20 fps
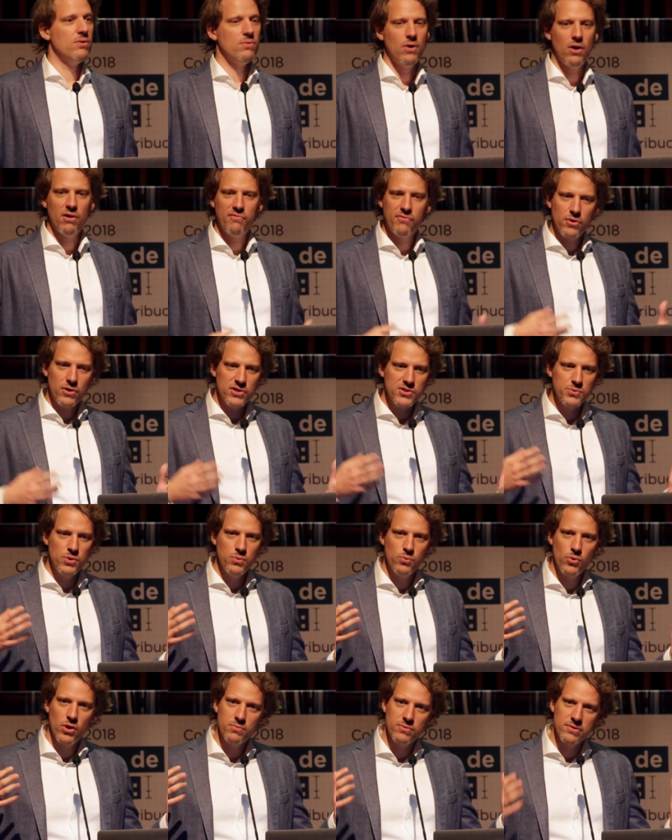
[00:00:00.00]
Of course, we
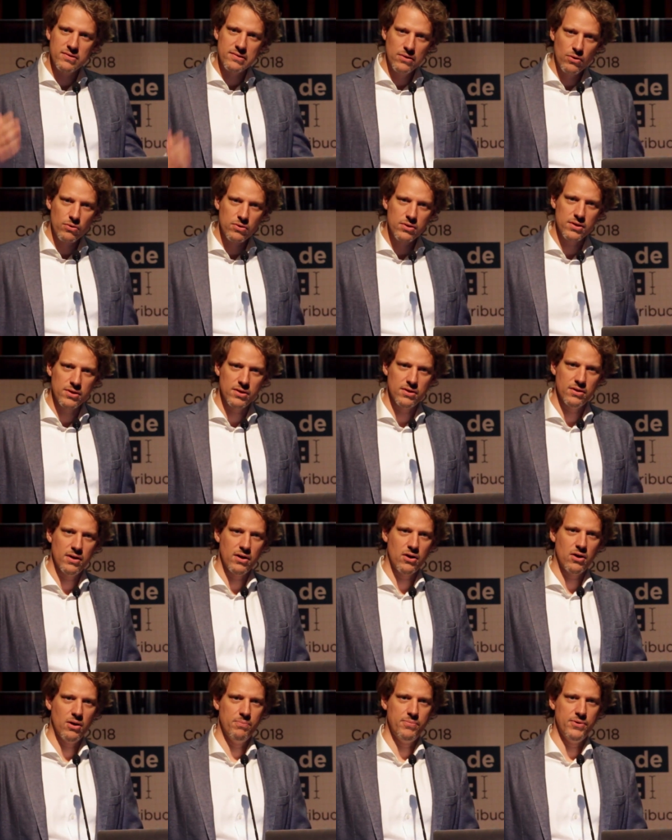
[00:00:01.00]
work with local
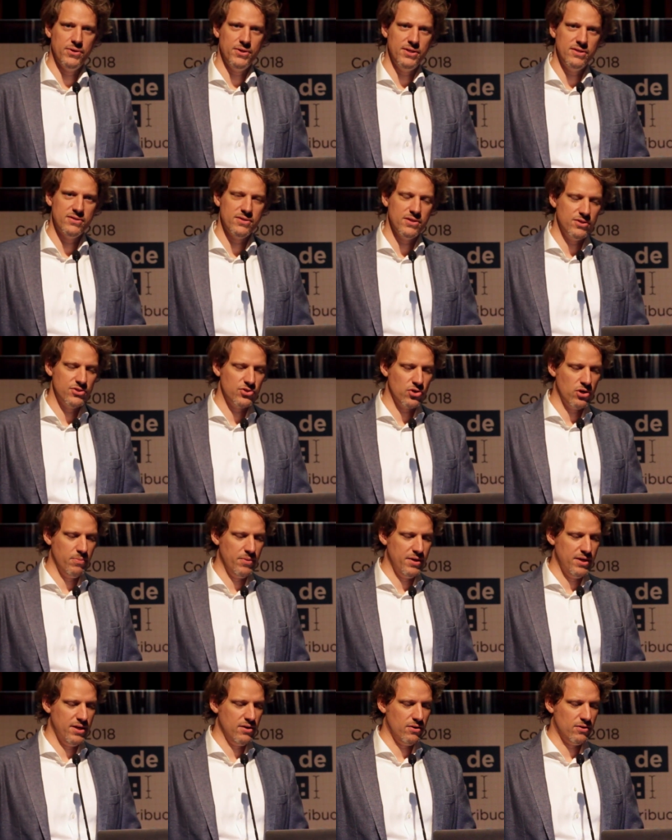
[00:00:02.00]
companies in
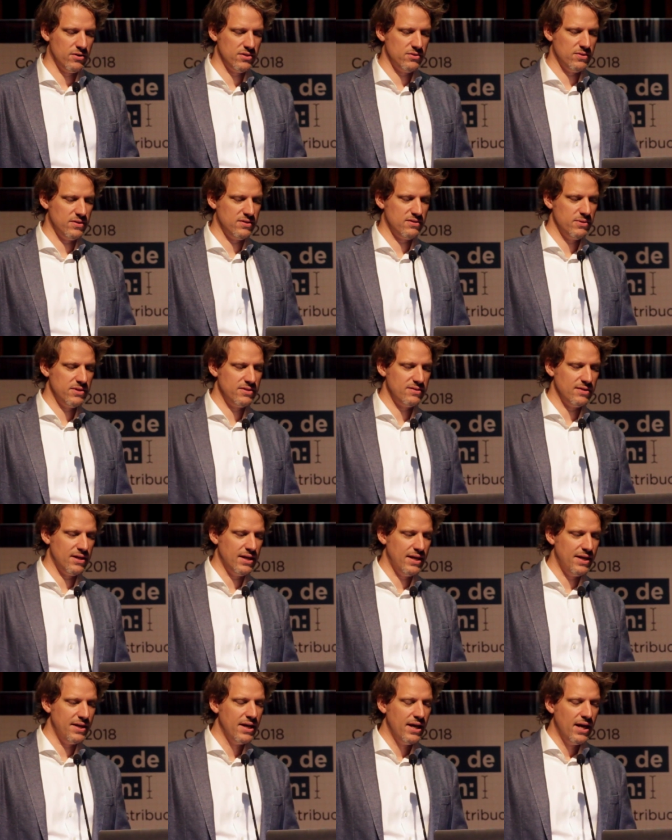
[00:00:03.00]
Germany, Austria,
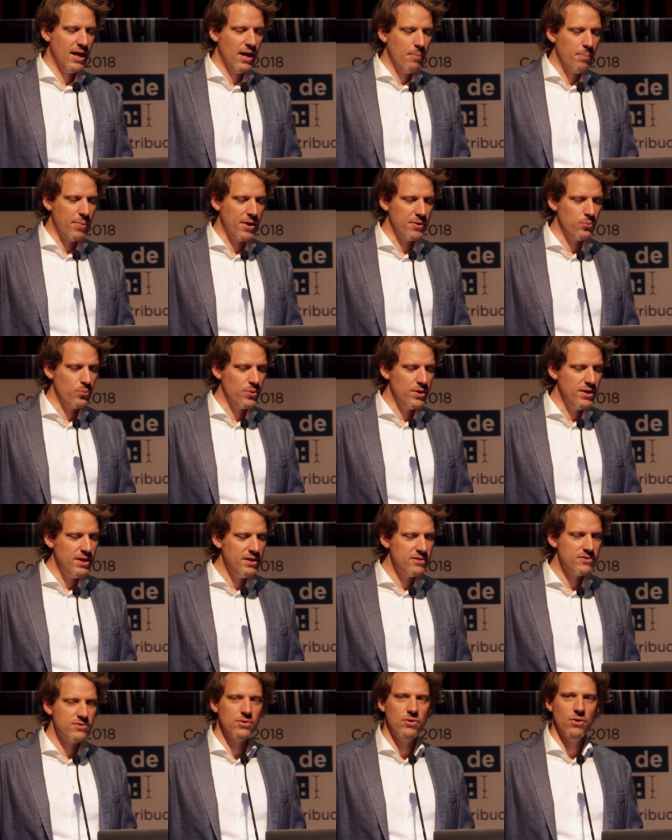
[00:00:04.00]
Switzerland, but we
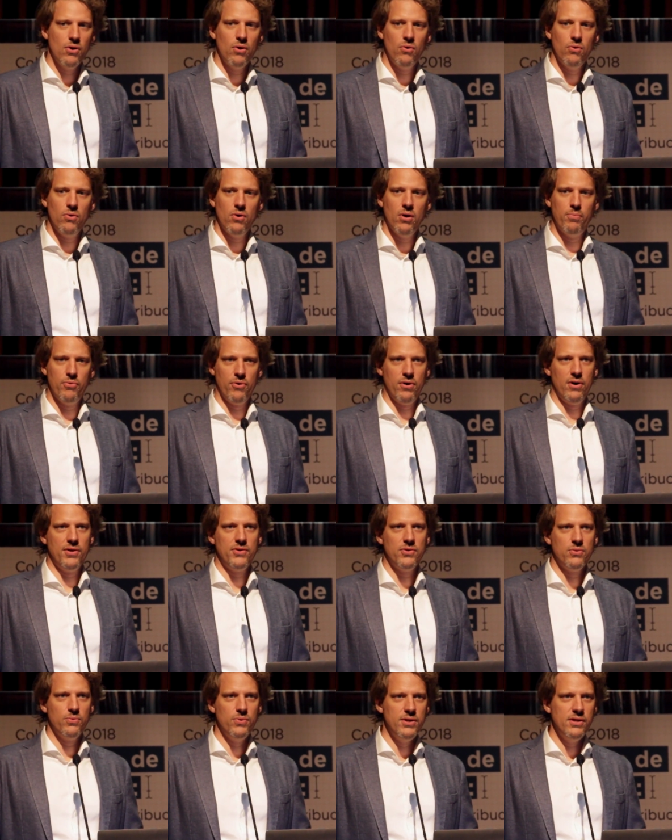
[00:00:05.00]
need to go abroad.
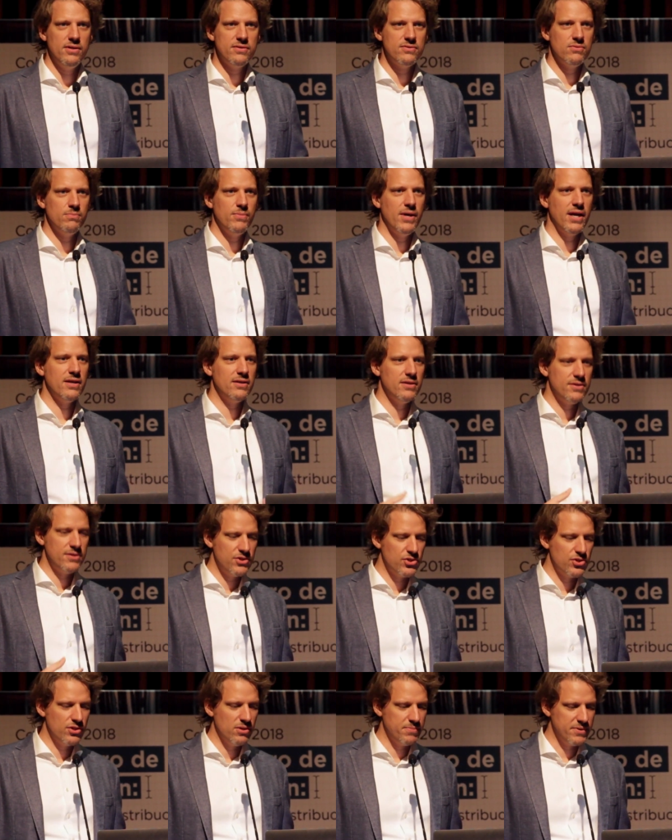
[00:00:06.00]
We need to make it a
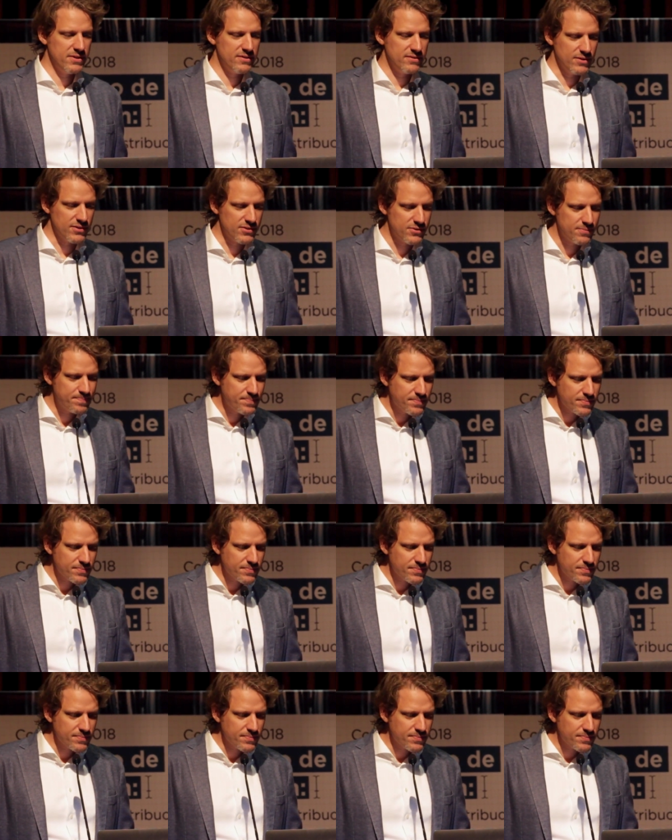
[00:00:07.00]
digital business.